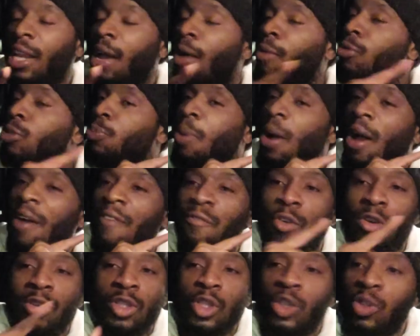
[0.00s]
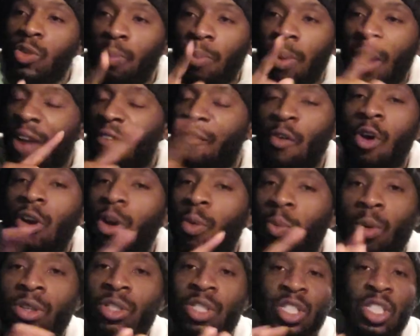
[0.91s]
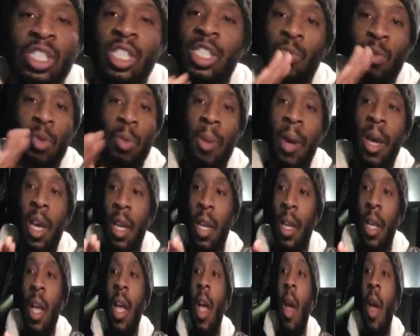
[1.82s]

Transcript: That was by first by far the worst decision we made.